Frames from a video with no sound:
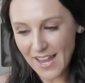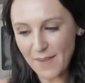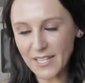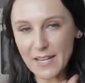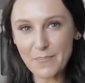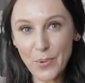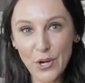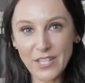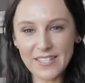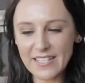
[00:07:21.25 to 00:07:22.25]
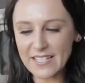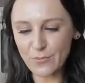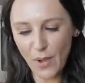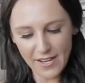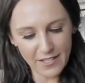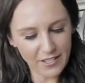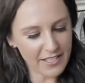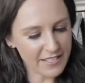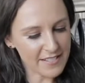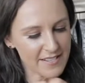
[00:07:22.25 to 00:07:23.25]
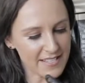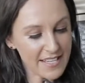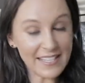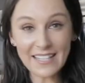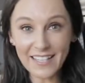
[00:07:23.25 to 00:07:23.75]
and I'm gonna put these wet ingredients in